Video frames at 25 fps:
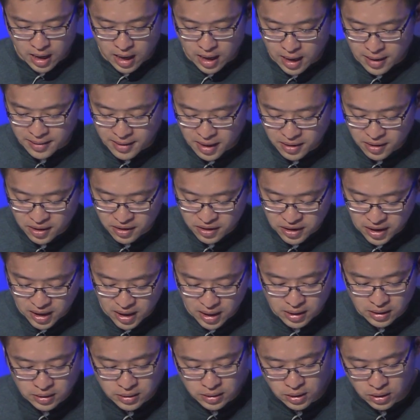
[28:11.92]
Another
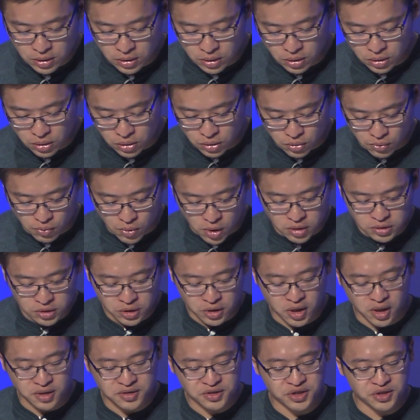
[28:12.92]
thing you want to
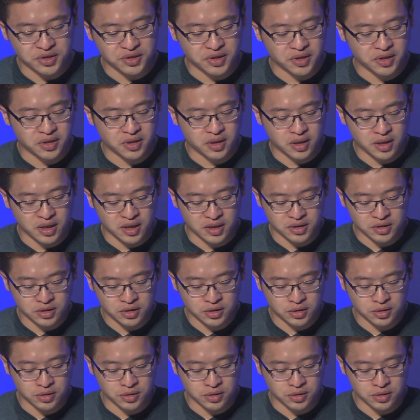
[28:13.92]
consider is